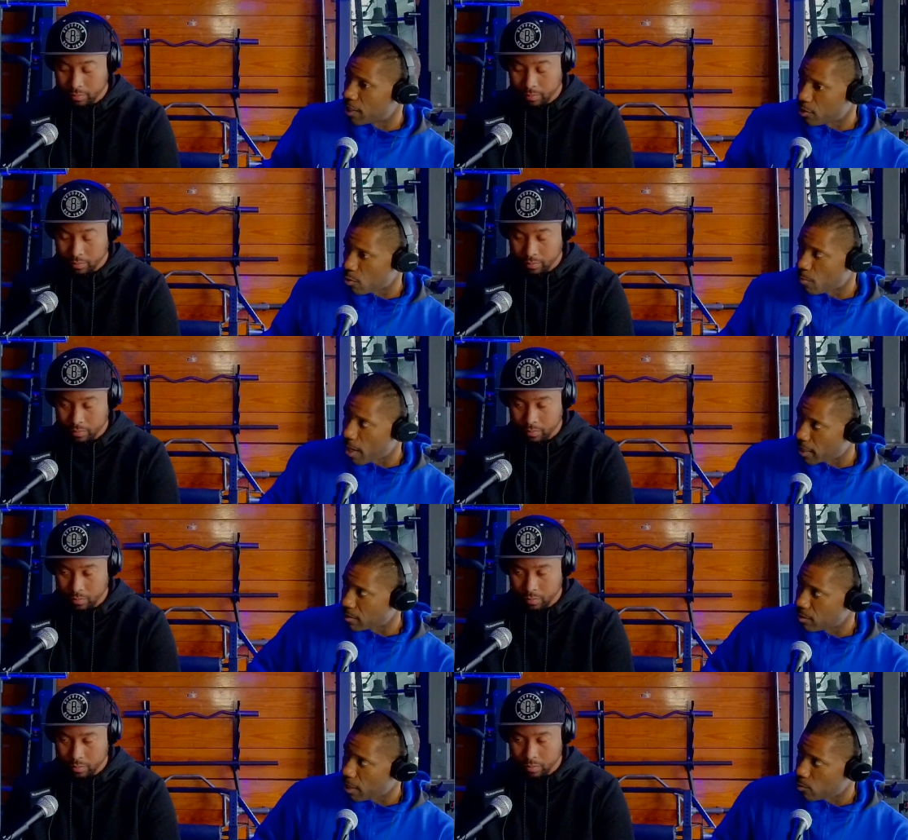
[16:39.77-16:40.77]
Speaker 1: your mind?
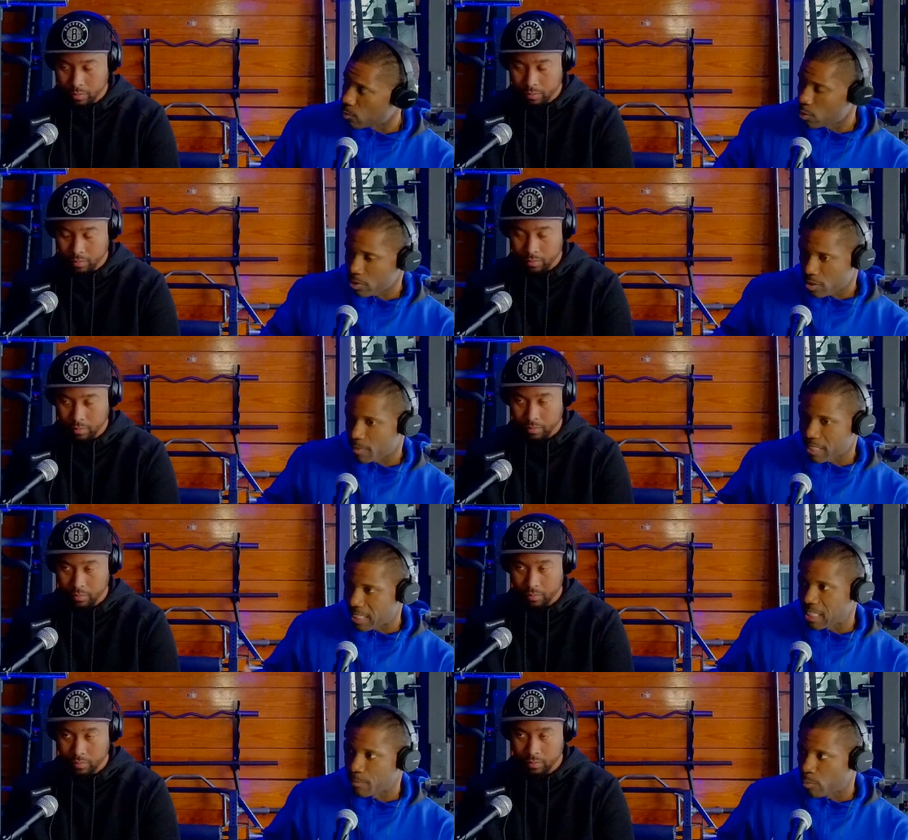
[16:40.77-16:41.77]
Like what, what are some of the
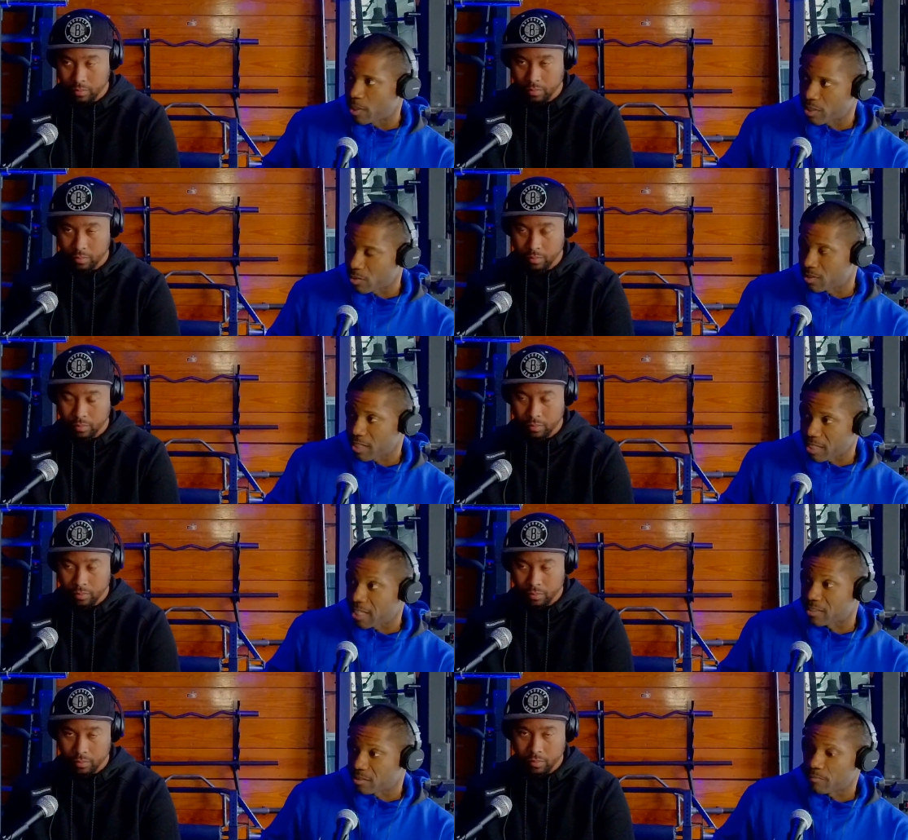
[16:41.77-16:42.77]
key points that you say,
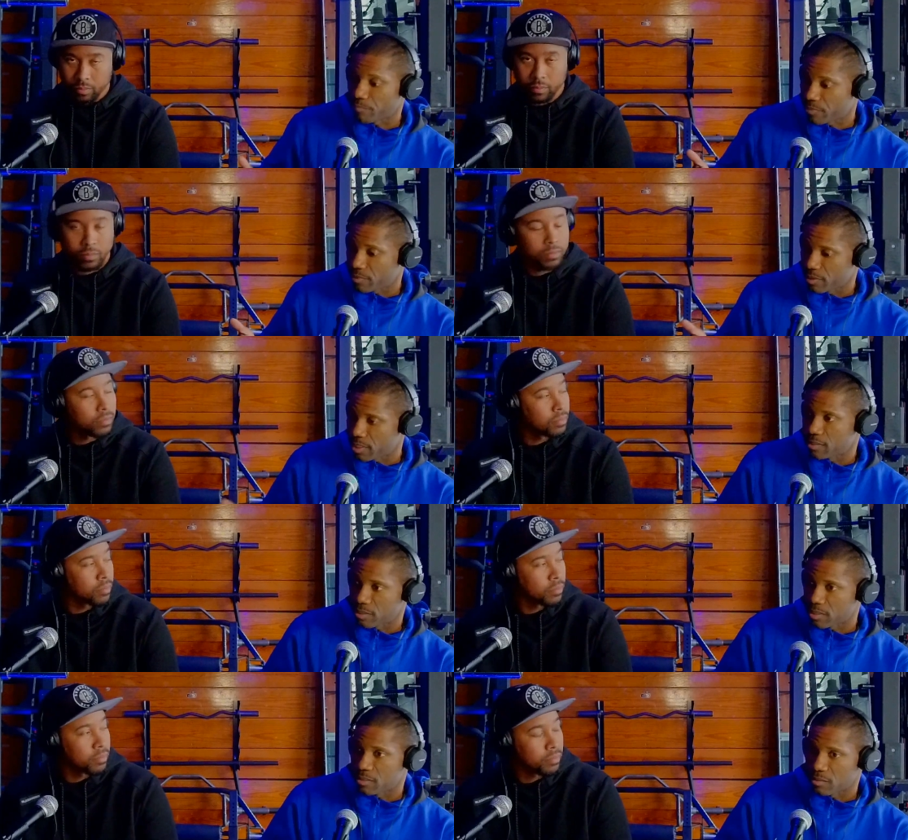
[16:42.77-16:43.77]
yes, this
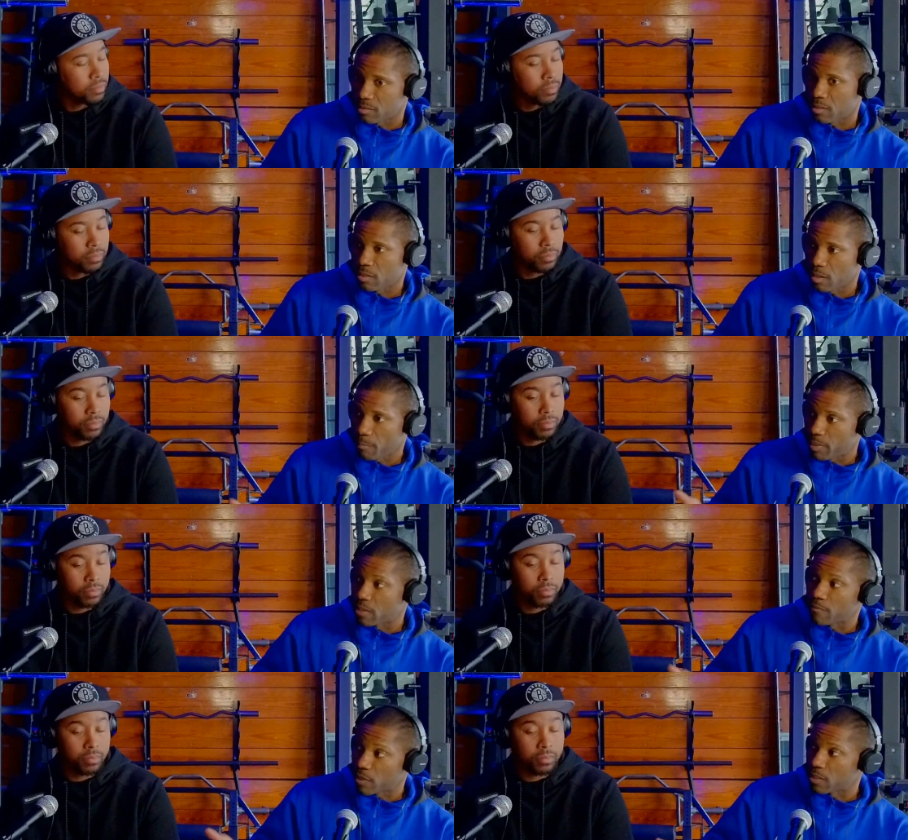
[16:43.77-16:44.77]
is
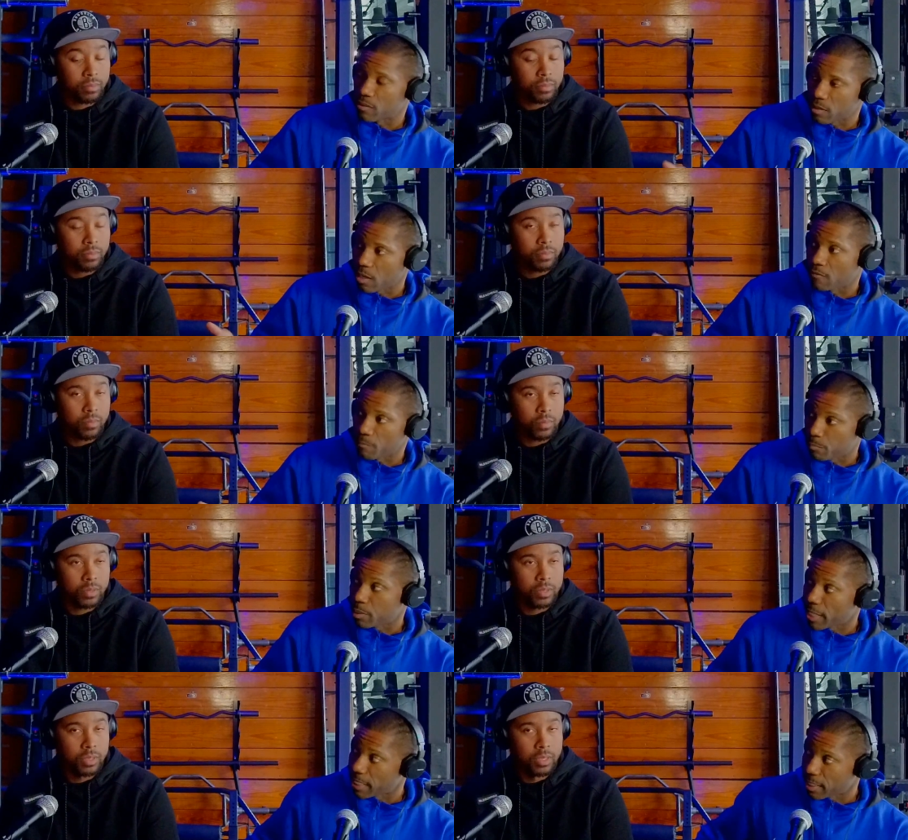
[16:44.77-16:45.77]
benefit of
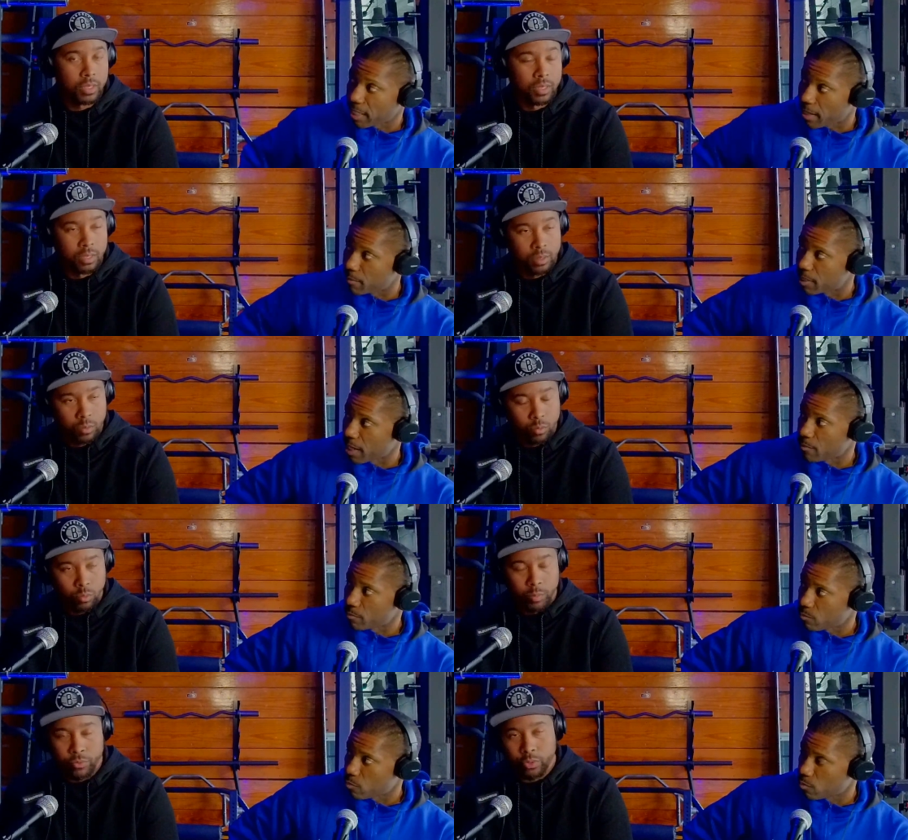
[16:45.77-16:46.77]
playing the
Speaker 2: game in that?
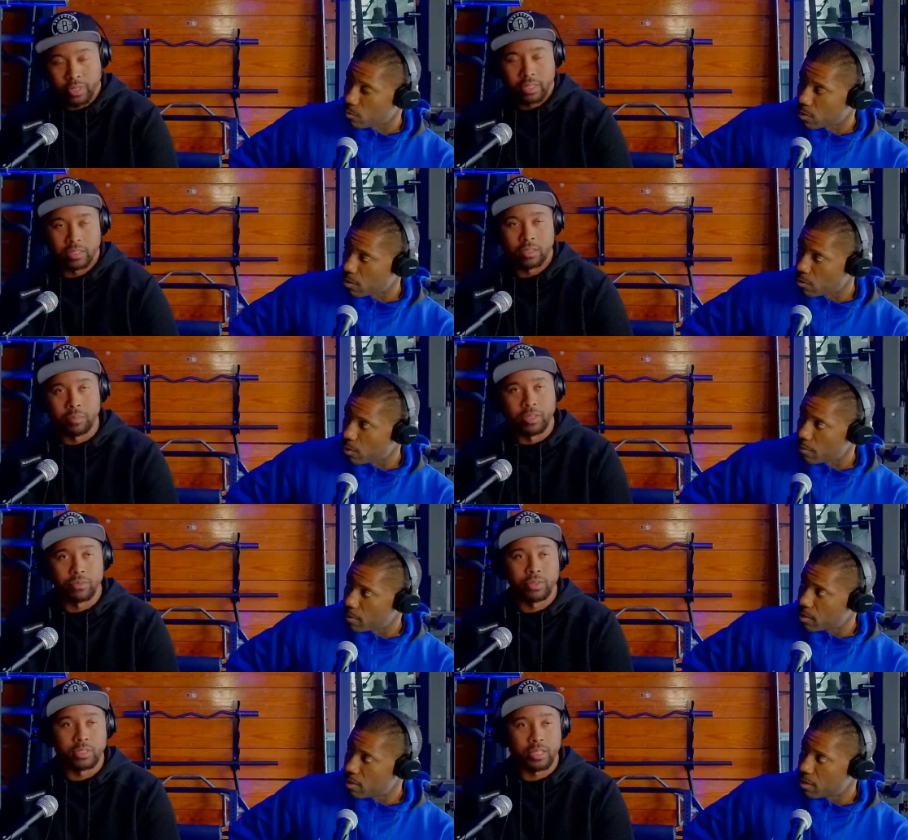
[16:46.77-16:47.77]
Well, before getting to the right.
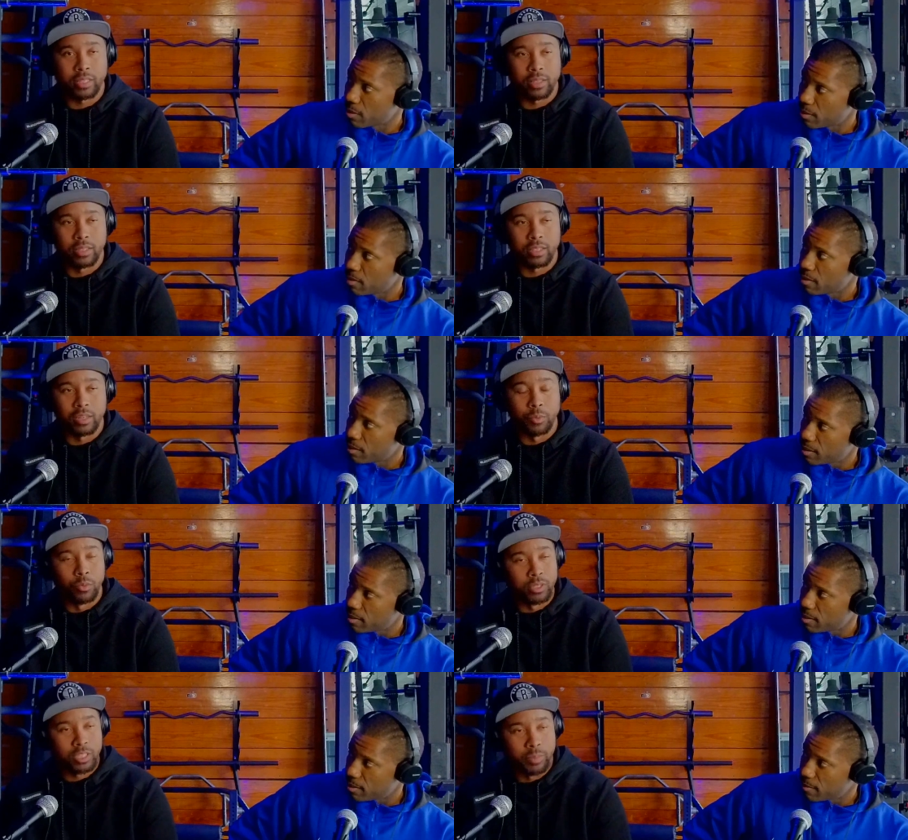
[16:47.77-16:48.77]
benefits, I, I think number
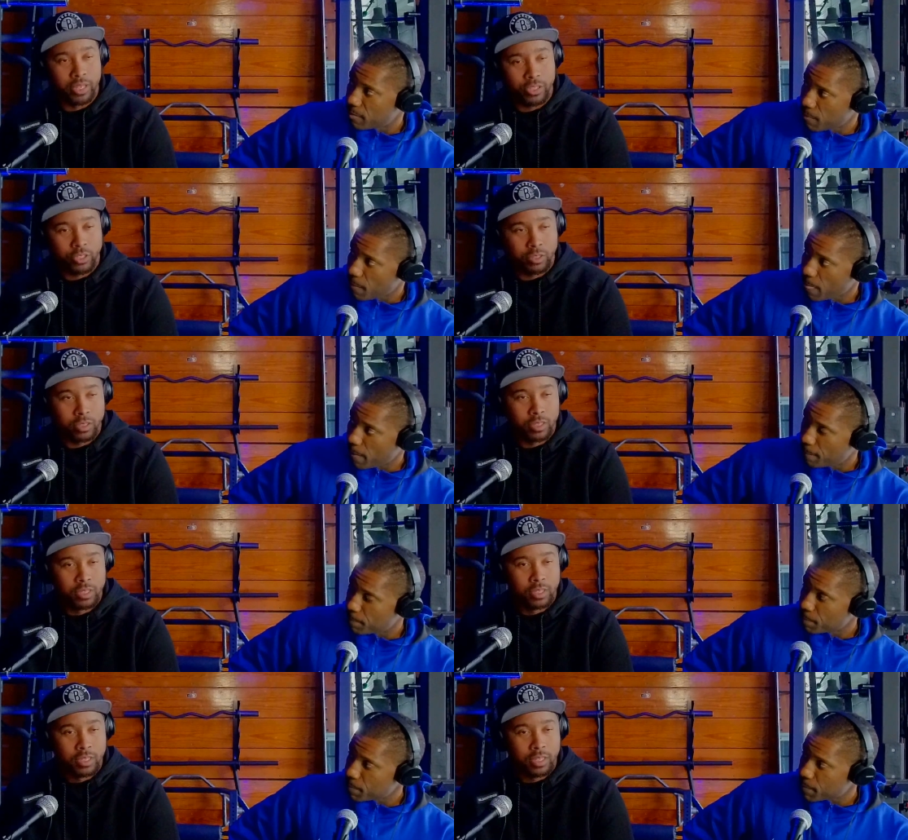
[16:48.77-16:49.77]
one, just making sure
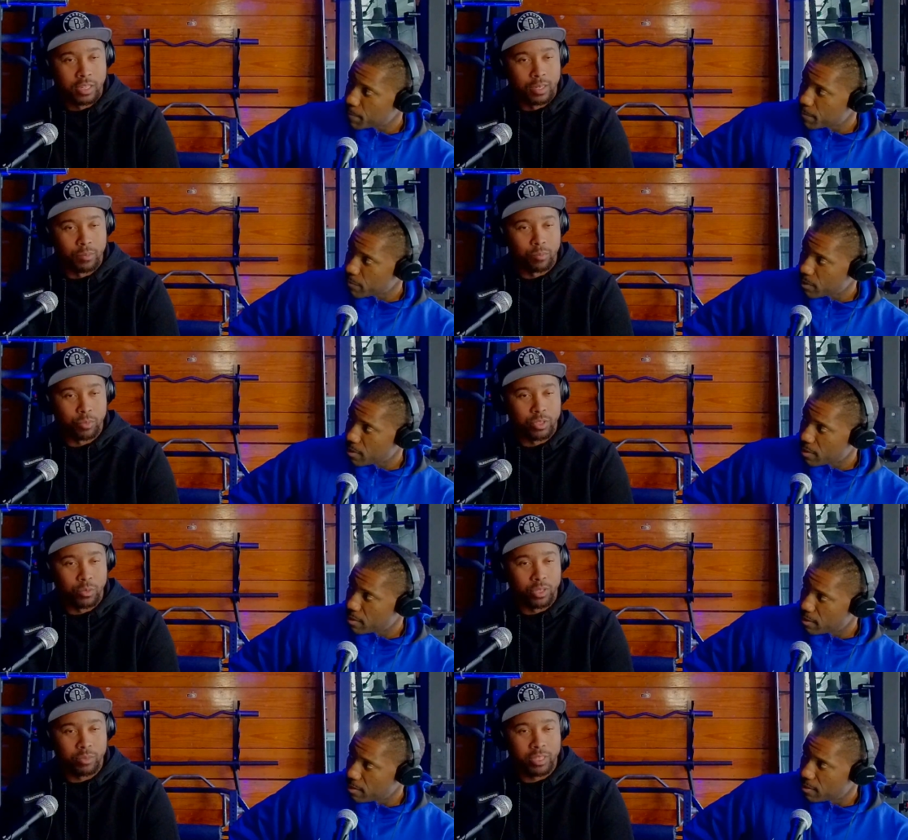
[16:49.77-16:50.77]
um, you know
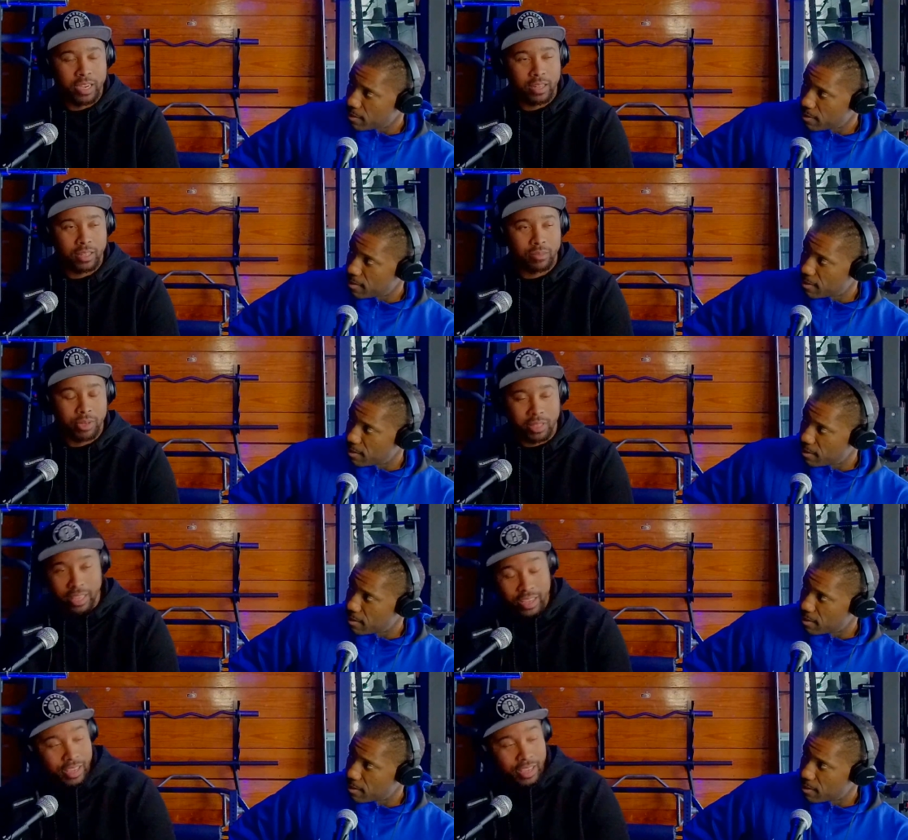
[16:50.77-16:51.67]
we, we highlight the fact that A